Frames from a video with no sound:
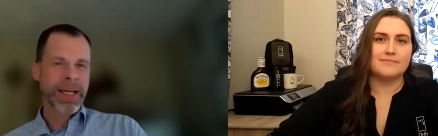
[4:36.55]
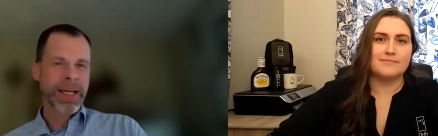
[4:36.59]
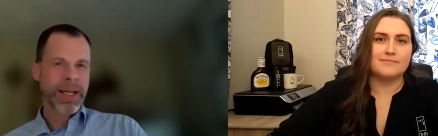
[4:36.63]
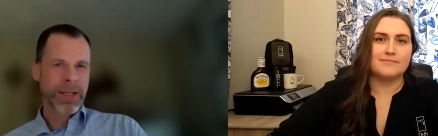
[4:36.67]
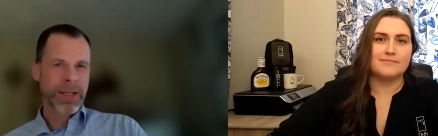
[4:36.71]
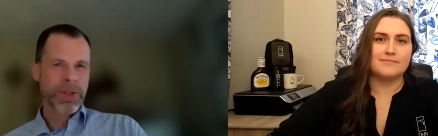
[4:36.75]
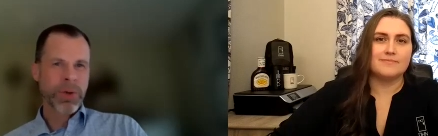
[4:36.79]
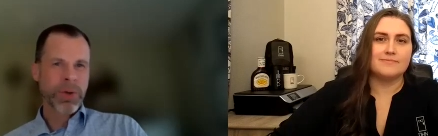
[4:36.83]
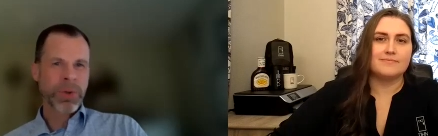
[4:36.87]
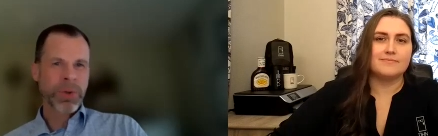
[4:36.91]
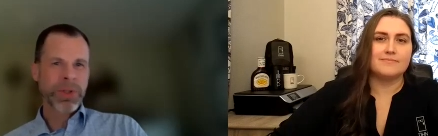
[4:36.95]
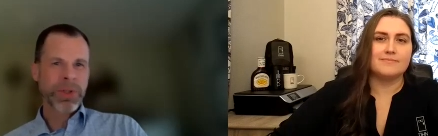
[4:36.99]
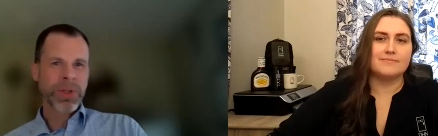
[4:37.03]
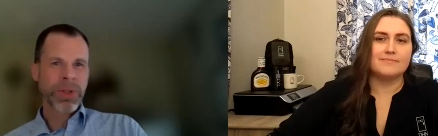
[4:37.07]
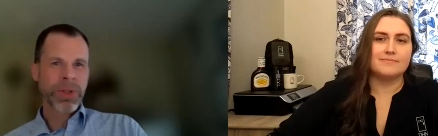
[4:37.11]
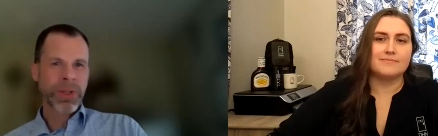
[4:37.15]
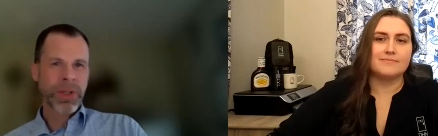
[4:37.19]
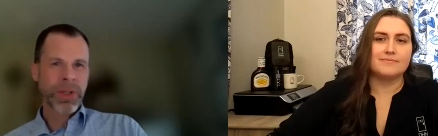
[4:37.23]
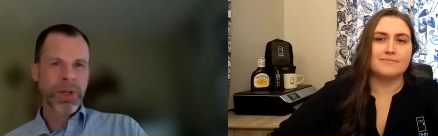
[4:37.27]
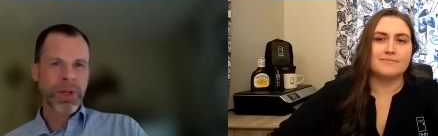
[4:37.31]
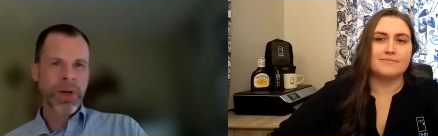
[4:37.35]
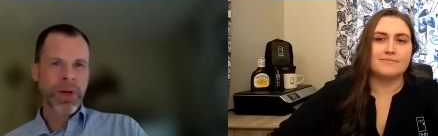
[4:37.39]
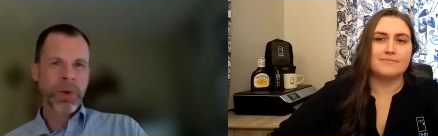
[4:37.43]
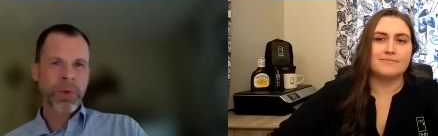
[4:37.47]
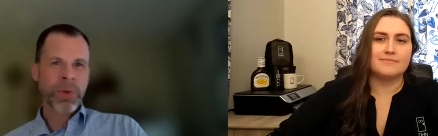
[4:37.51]
Speaker 1: So it's good to
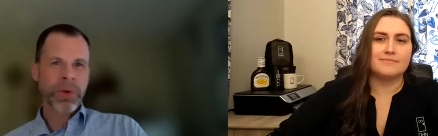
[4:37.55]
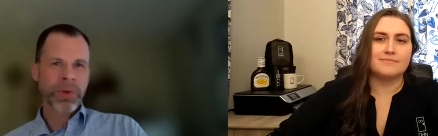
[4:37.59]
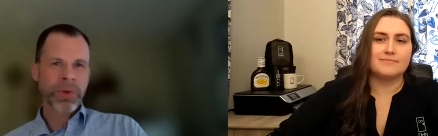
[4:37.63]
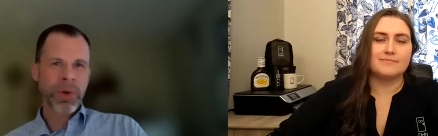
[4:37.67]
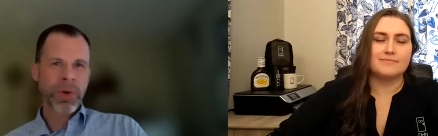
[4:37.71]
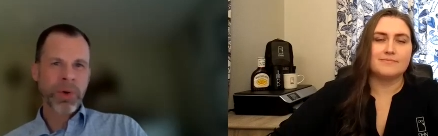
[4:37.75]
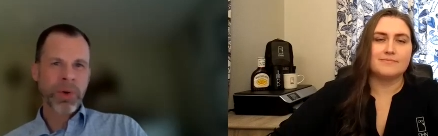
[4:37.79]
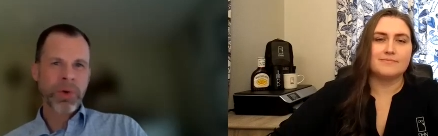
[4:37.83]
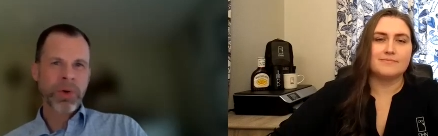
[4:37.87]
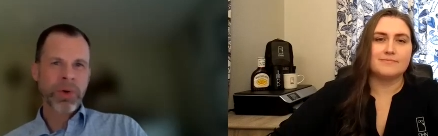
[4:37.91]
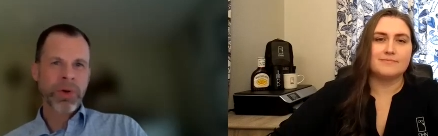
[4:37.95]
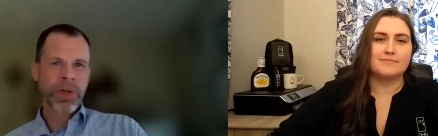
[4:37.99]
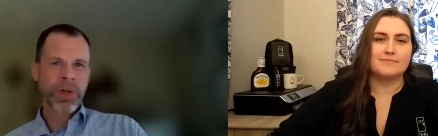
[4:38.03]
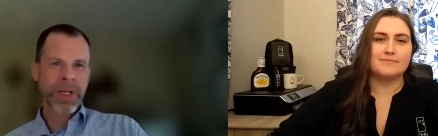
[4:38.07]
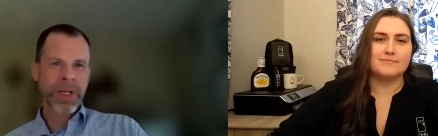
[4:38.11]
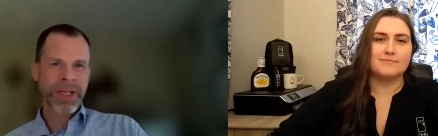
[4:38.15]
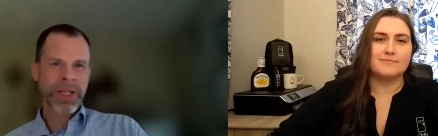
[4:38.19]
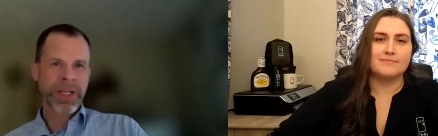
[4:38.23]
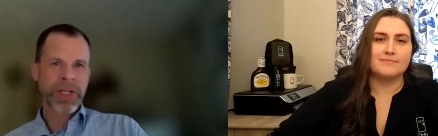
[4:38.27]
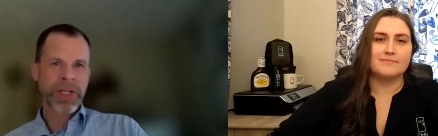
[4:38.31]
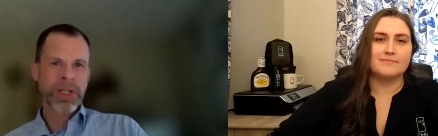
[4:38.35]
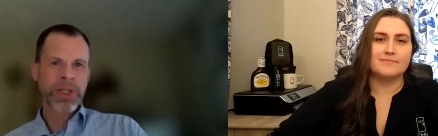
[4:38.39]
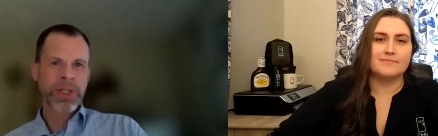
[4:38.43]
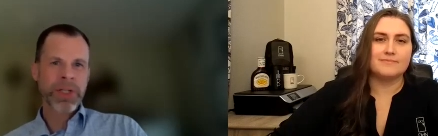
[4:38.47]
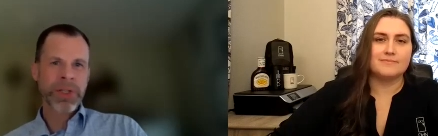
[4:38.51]
know the local
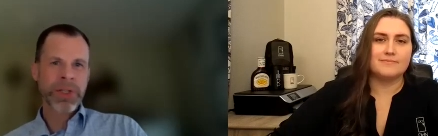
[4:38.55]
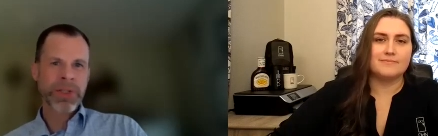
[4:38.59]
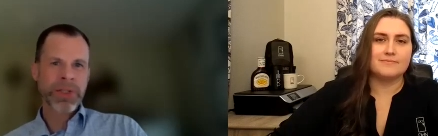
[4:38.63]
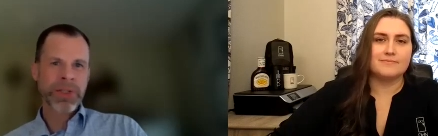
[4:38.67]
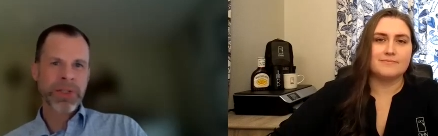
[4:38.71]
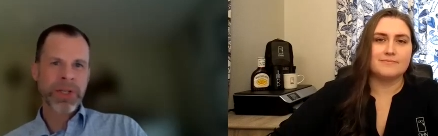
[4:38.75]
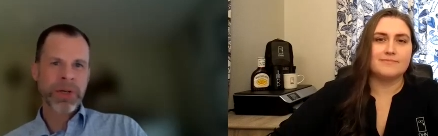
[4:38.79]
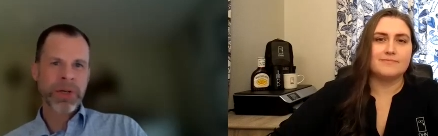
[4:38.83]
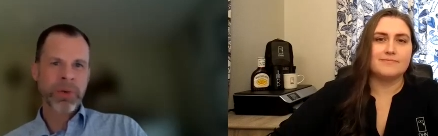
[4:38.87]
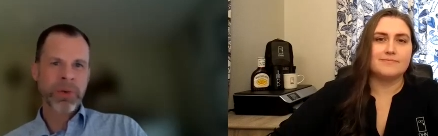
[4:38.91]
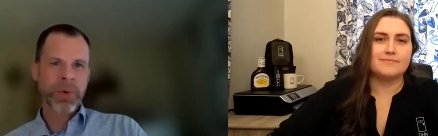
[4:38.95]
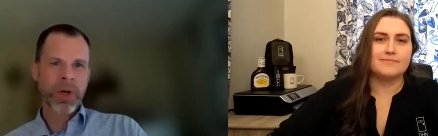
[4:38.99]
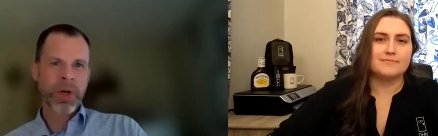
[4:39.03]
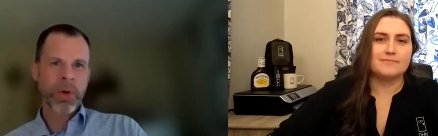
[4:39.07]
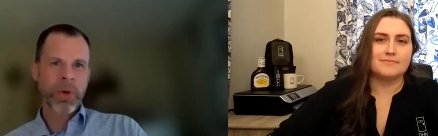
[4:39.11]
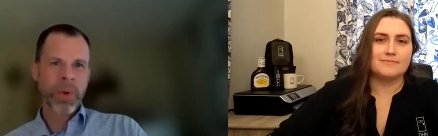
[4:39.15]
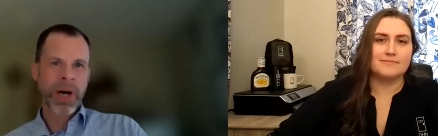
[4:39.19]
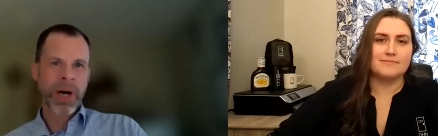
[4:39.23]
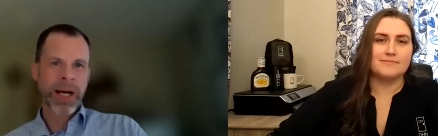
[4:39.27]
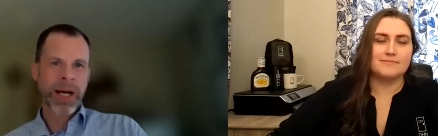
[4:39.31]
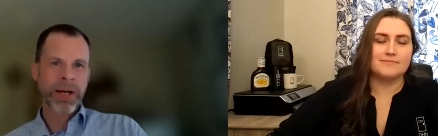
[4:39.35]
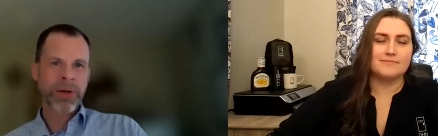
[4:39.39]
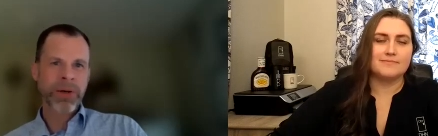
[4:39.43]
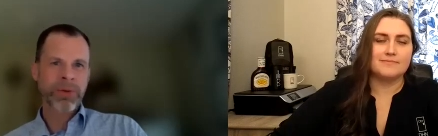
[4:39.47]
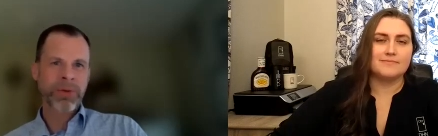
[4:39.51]
conditions that are
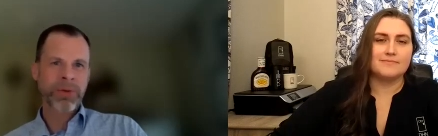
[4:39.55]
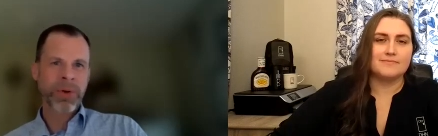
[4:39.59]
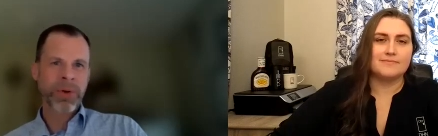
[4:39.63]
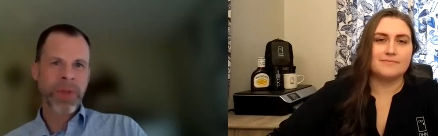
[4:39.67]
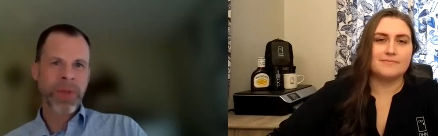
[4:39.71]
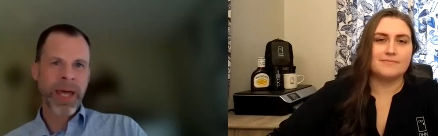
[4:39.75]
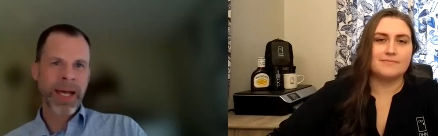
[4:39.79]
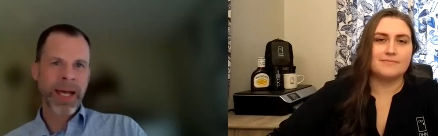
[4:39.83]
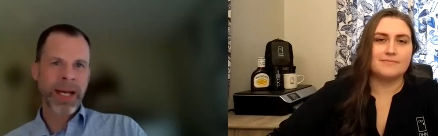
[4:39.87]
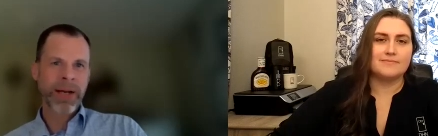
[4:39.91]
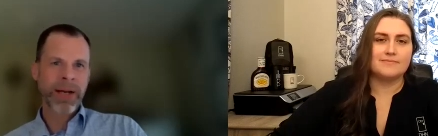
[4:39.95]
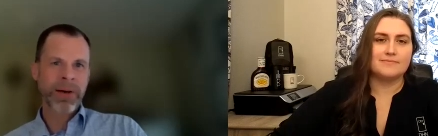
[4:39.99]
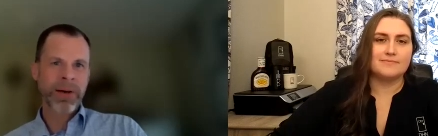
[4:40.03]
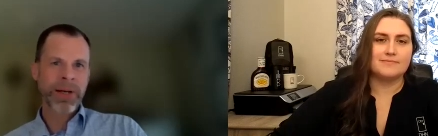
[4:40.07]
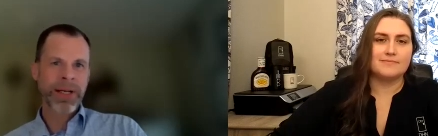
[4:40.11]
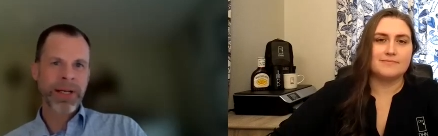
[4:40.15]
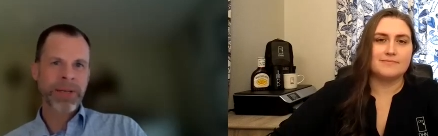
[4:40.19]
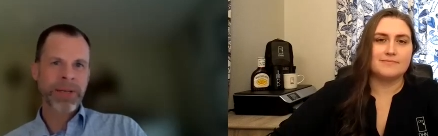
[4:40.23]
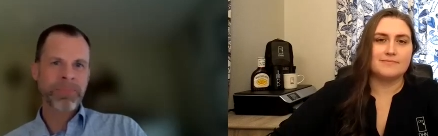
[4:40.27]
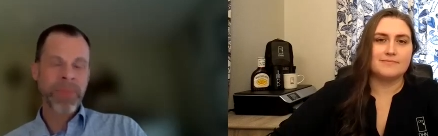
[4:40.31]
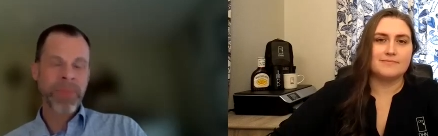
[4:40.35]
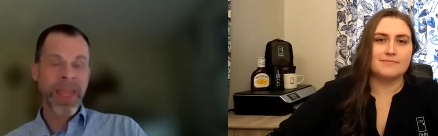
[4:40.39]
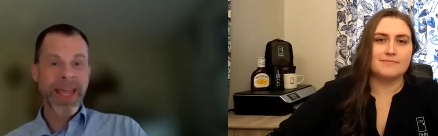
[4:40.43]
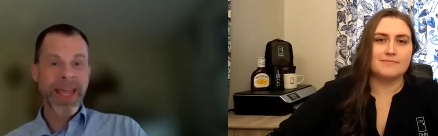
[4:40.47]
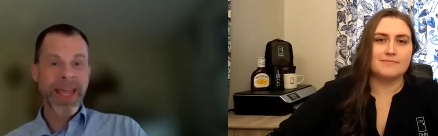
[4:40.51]
required for that area.